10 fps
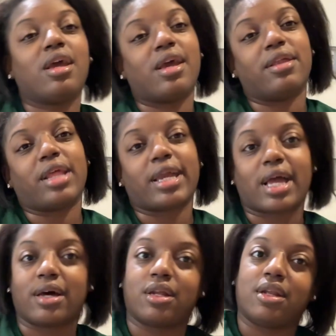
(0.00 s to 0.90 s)
and like
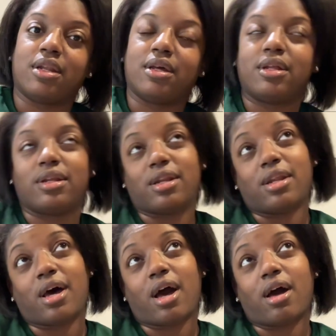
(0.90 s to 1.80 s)
how to
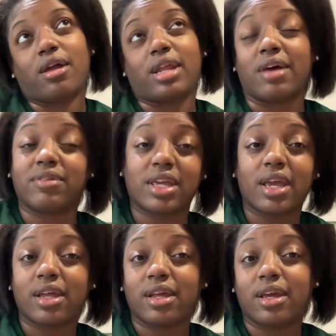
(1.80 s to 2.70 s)
uh,
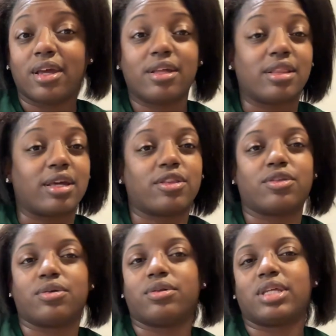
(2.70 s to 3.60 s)
navigate it, like
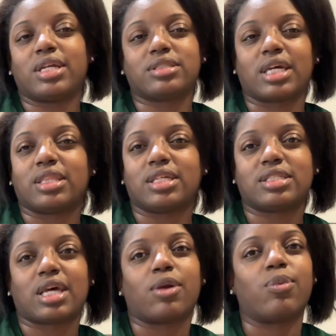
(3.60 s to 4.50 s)
through things like
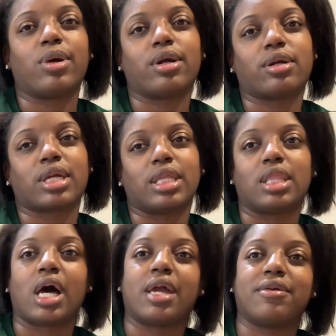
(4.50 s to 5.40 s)
this, like work and
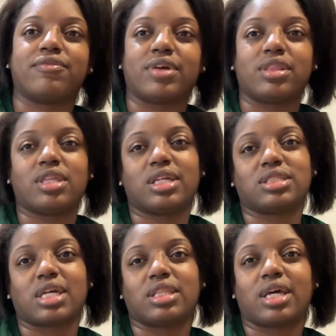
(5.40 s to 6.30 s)
life and things
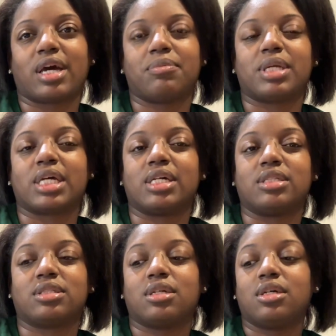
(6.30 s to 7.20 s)
like that.
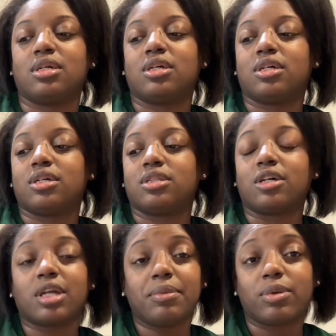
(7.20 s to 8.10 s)
Because
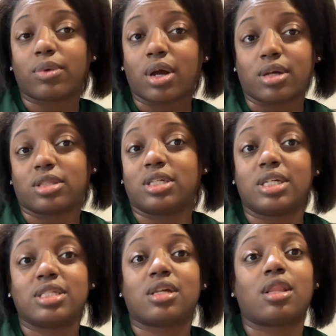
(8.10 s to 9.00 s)
don't get me wrong, there
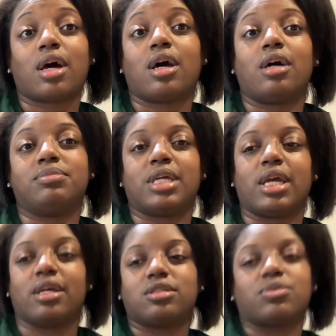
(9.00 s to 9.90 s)
is a lot of up
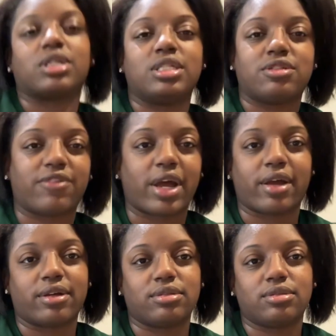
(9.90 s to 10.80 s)
days where he's
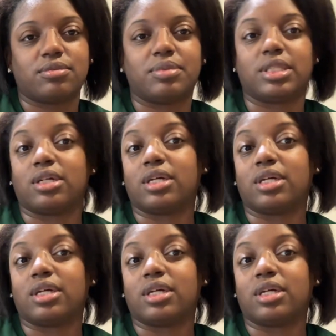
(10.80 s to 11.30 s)
fine, but there